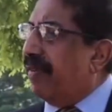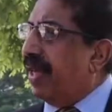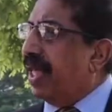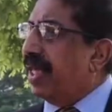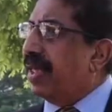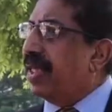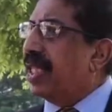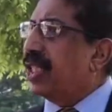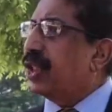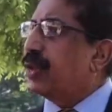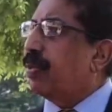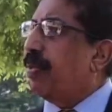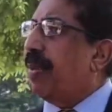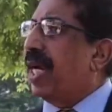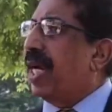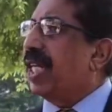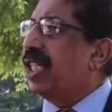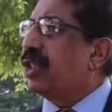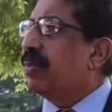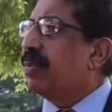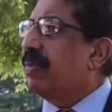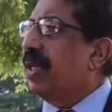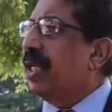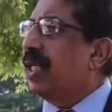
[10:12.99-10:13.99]
giving this
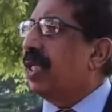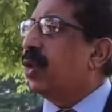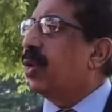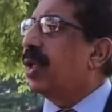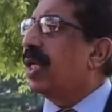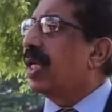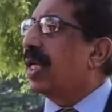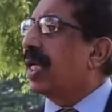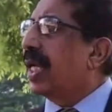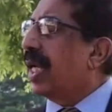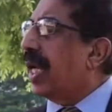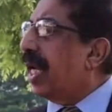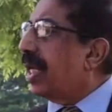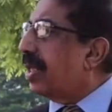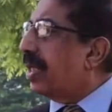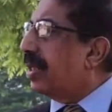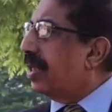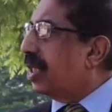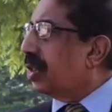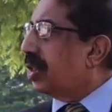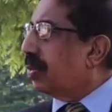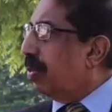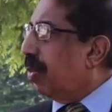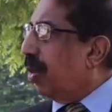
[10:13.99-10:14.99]
punishment to
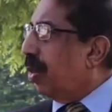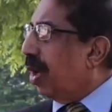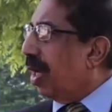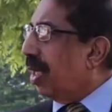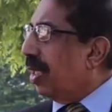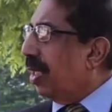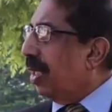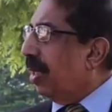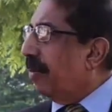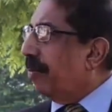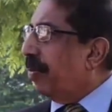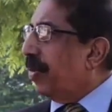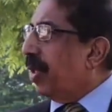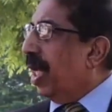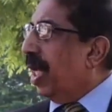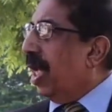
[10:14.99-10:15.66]
correct this boy